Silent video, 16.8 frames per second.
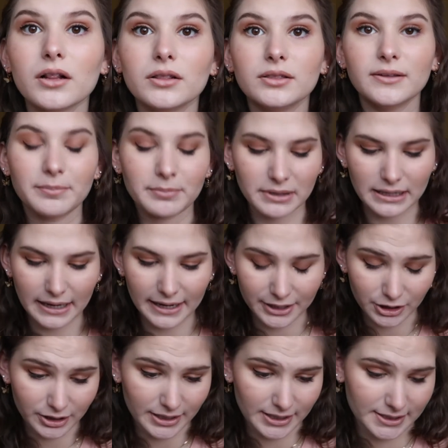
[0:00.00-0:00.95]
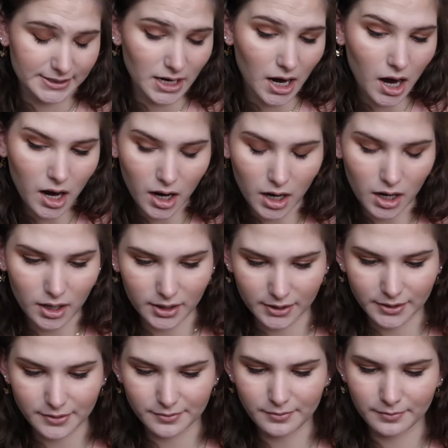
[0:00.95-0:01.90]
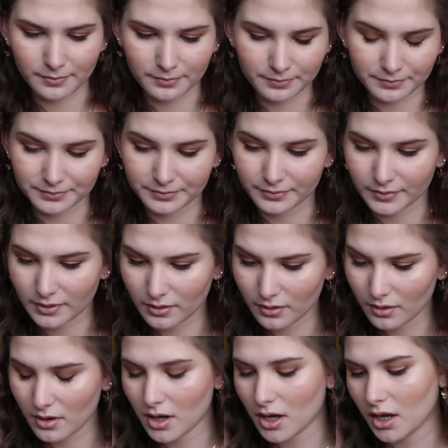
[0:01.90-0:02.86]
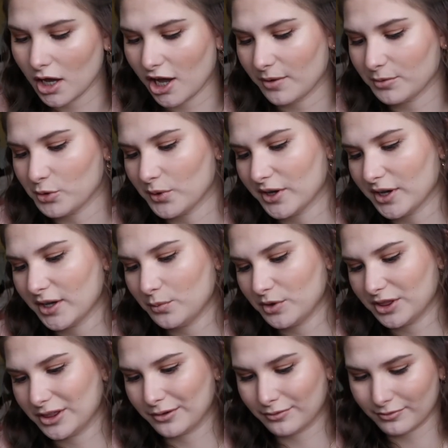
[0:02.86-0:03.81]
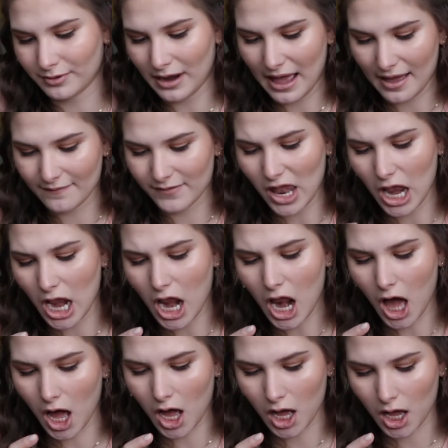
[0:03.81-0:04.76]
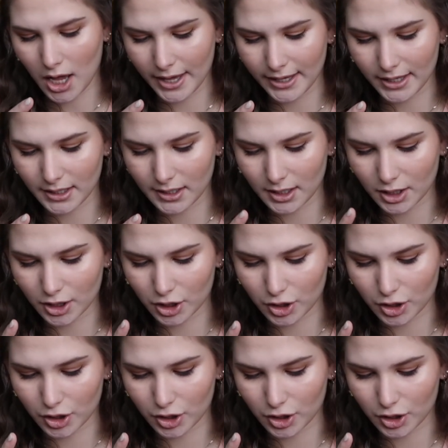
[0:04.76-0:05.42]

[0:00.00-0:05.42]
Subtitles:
Lip liner is on. I'm going in with the Revlon